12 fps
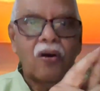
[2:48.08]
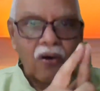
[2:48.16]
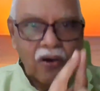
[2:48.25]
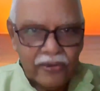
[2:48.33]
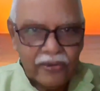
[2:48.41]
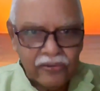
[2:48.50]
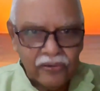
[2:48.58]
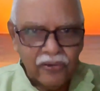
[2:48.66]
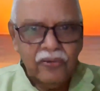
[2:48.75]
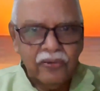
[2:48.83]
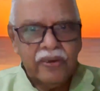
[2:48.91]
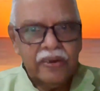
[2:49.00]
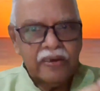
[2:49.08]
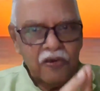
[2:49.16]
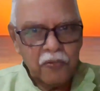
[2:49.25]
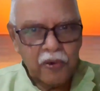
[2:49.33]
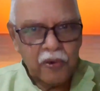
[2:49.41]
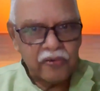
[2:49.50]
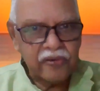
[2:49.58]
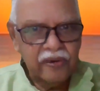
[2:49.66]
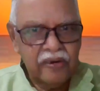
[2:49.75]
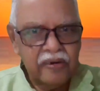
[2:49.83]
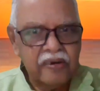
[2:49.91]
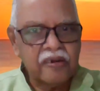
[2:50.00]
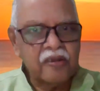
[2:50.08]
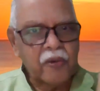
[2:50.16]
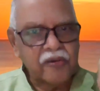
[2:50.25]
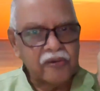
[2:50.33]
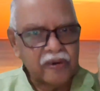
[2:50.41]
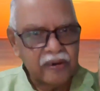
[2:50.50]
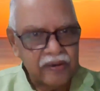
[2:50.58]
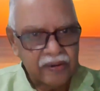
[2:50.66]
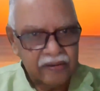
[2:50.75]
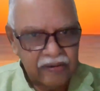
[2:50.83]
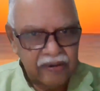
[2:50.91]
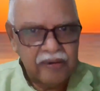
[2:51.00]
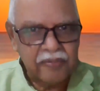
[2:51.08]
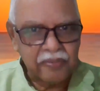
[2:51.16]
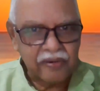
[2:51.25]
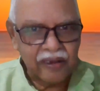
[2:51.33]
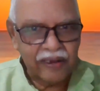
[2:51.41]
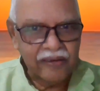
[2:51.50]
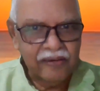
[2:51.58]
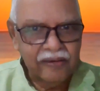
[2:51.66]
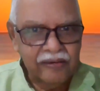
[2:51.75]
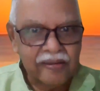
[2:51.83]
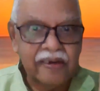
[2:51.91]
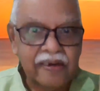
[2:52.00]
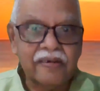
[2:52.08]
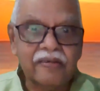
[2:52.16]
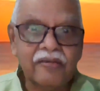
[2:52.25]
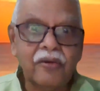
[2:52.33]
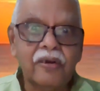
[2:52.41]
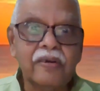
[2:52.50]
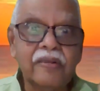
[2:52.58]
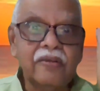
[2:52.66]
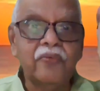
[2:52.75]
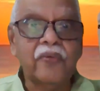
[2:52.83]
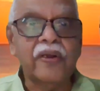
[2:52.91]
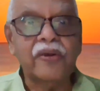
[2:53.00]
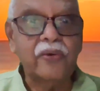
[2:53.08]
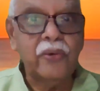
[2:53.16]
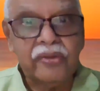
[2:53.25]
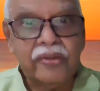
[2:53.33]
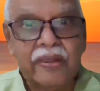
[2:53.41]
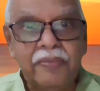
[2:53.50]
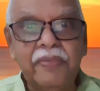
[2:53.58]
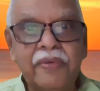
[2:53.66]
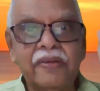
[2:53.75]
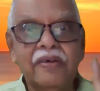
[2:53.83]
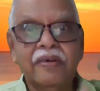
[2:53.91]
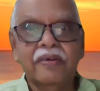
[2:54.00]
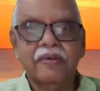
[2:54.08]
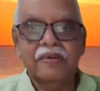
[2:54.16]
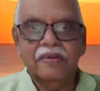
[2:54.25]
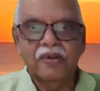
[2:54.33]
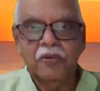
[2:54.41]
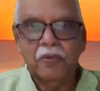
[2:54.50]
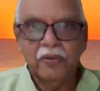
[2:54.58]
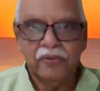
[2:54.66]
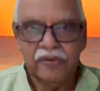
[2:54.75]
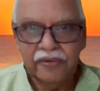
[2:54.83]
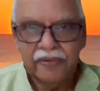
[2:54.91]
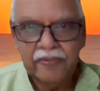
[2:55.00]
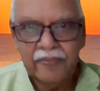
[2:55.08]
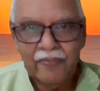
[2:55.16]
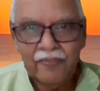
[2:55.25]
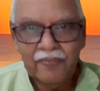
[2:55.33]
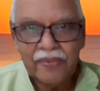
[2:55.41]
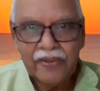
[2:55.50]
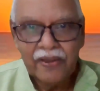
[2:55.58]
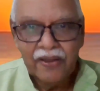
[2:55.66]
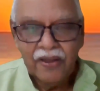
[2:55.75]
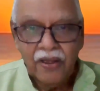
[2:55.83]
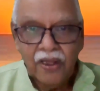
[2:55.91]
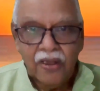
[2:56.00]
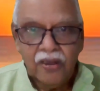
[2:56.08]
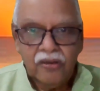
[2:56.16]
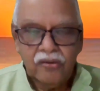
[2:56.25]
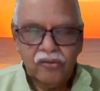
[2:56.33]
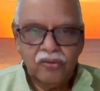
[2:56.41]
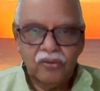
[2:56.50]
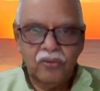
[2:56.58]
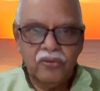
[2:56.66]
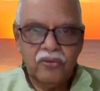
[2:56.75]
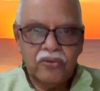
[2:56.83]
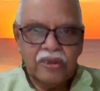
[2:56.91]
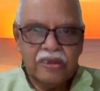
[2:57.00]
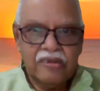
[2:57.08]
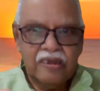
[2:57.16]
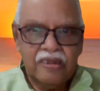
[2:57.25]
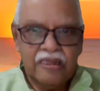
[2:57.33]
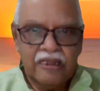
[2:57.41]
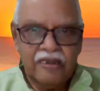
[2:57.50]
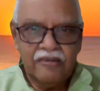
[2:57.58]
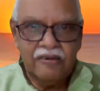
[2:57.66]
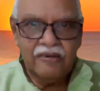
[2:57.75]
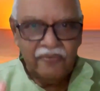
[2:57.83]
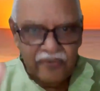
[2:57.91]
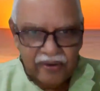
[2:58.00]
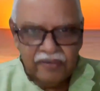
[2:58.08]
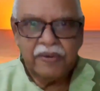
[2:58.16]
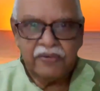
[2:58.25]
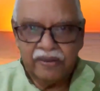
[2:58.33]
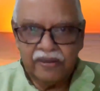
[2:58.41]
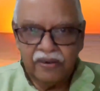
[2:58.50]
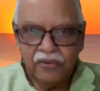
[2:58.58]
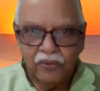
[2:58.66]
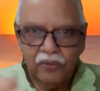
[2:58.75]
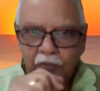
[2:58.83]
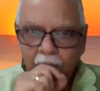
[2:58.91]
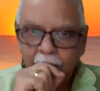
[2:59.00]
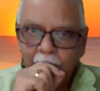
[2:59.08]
also in NavāMsha it is posited in the same sign, then it is called as a Vargottam NavāMsha. So you can see there is a difference between the two.